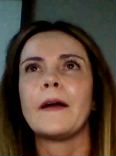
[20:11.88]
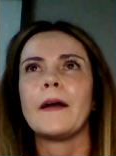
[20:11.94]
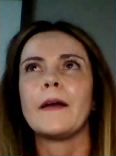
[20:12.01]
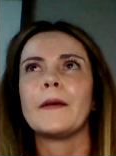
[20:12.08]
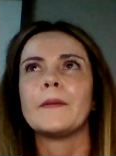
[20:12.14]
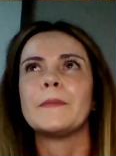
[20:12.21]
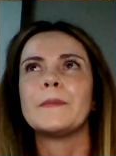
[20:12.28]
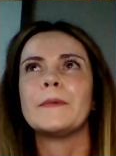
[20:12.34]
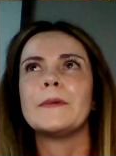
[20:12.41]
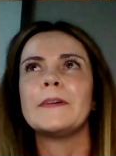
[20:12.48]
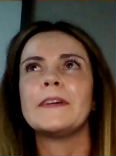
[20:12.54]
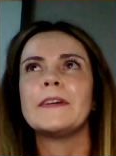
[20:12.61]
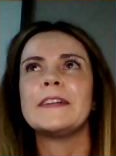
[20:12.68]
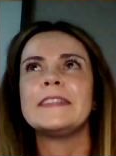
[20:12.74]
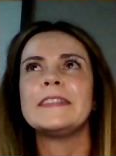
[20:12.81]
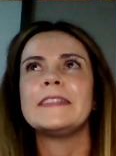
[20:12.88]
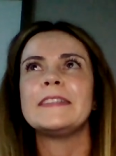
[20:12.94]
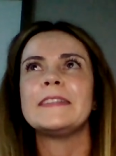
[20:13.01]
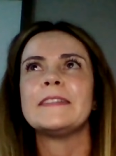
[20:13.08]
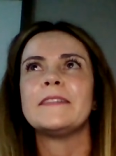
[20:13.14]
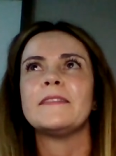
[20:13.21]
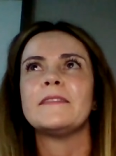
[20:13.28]
I would
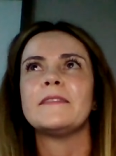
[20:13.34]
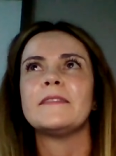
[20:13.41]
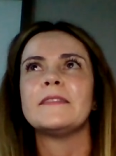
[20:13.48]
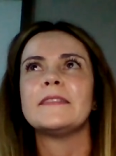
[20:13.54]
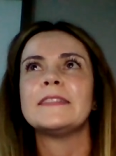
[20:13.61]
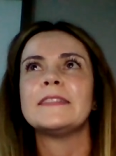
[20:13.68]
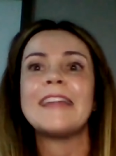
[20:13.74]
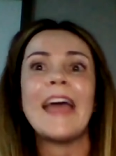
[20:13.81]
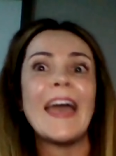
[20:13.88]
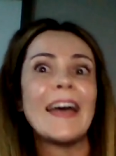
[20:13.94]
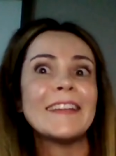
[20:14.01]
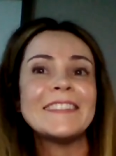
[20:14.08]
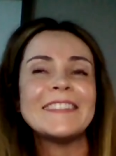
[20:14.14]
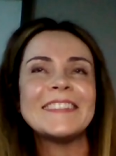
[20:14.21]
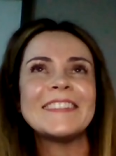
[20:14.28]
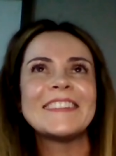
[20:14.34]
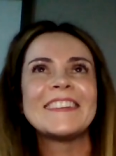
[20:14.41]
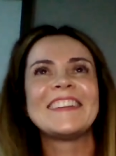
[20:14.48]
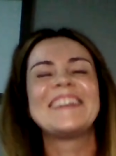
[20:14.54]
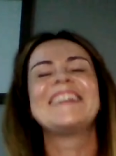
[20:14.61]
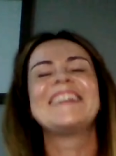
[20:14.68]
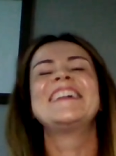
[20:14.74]
dance.
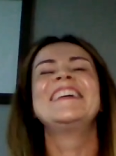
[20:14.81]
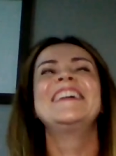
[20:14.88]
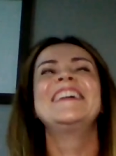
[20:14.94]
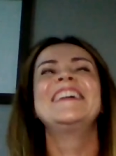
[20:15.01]
Yeah.